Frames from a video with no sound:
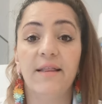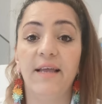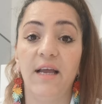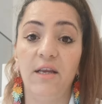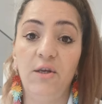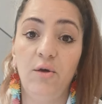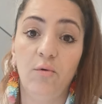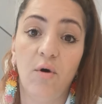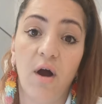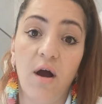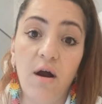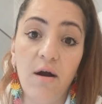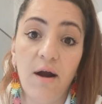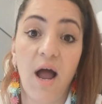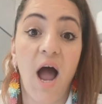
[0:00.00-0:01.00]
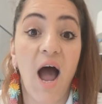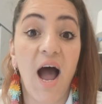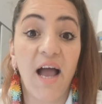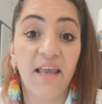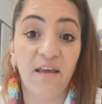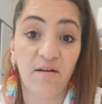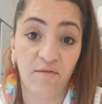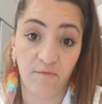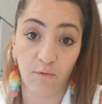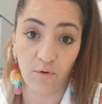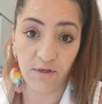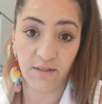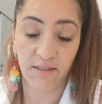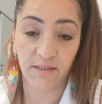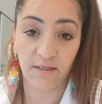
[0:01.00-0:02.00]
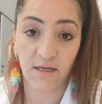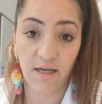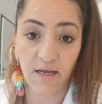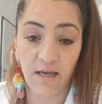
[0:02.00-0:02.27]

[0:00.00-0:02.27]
then you are a higher voice.